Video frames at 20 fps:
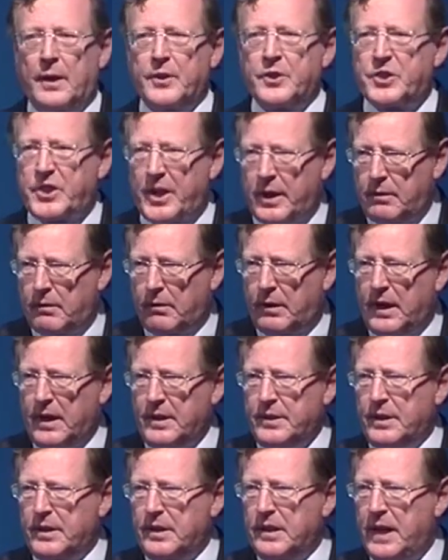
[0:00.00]
and
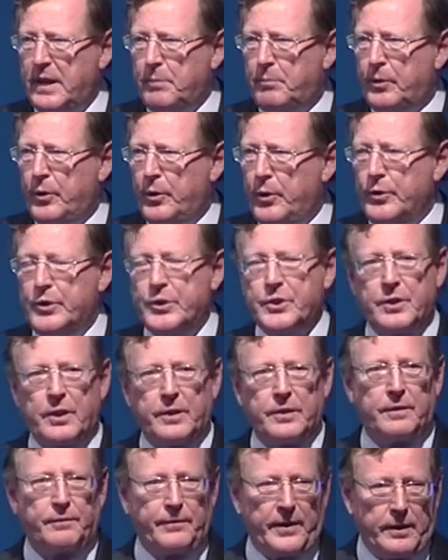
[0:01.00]
segregated
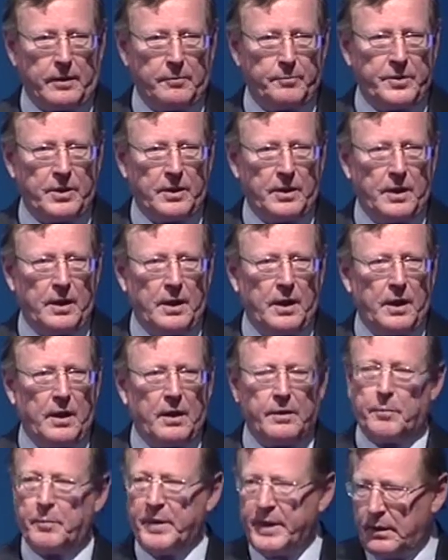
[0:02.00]
neighborhoods developed.
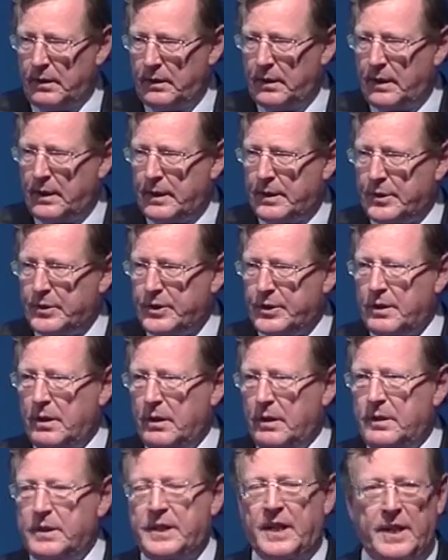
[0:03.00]
The middle
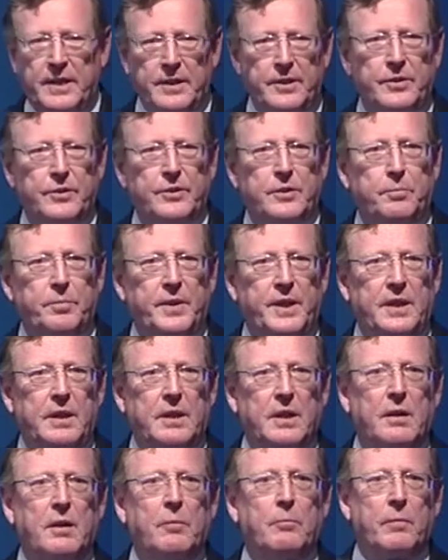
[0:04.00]
class tended to
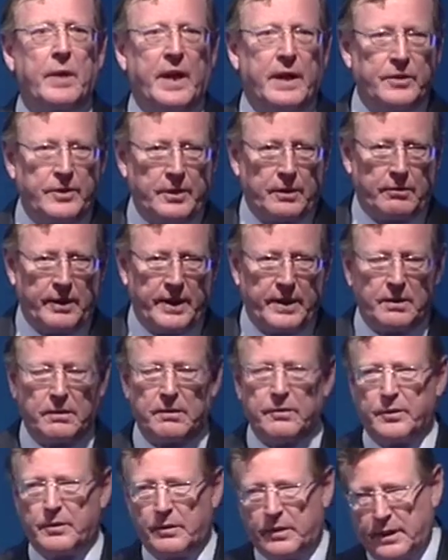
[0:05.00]
be
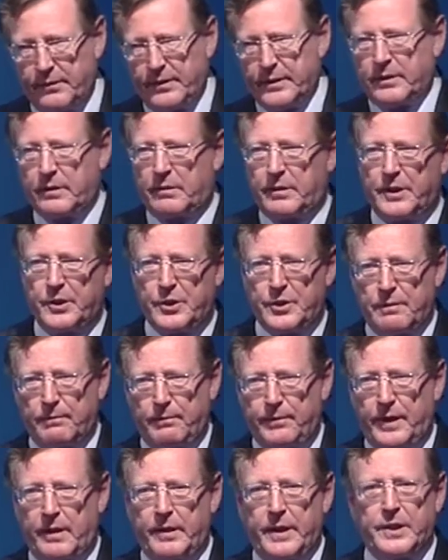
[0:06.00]
integrated, the degree of integration
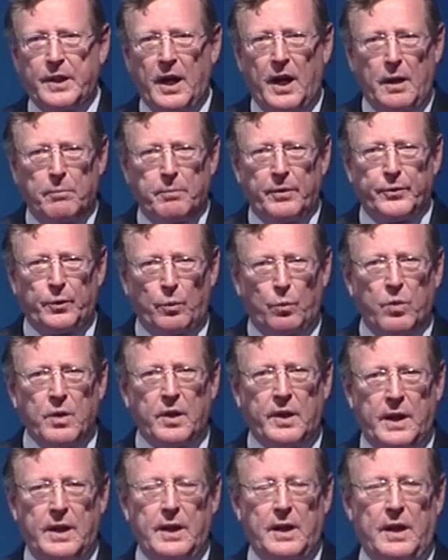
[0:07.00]
varied, but the
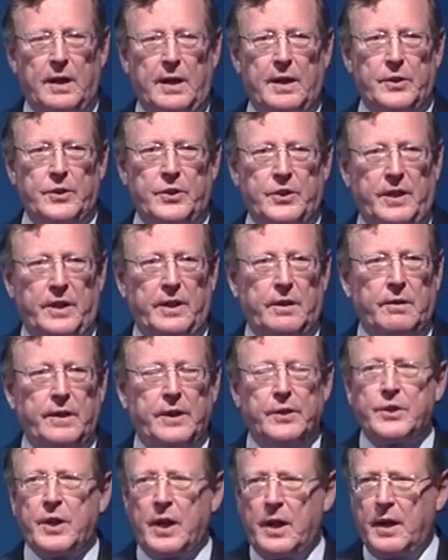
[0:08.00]
working class
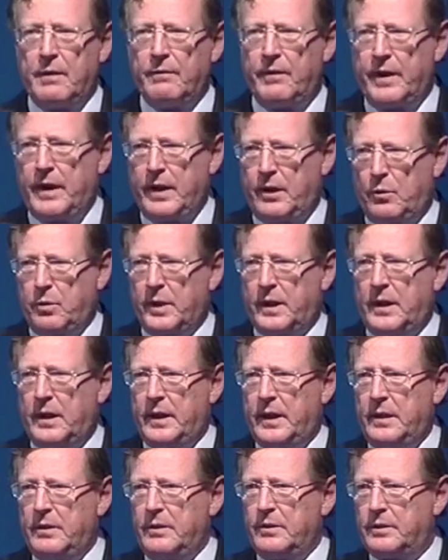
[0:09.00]
areas very
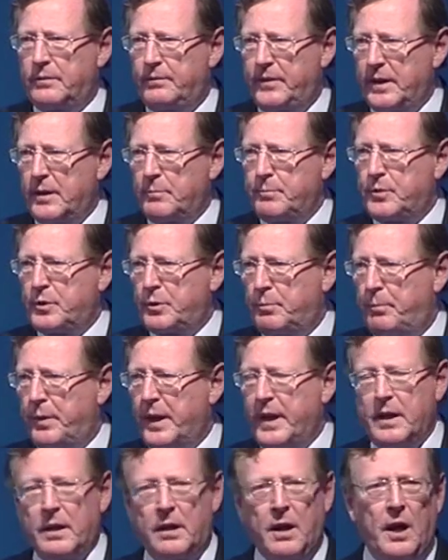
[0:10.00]
quickly developed
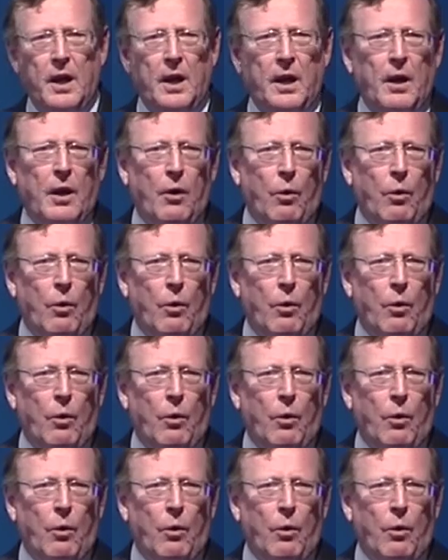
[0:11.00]
being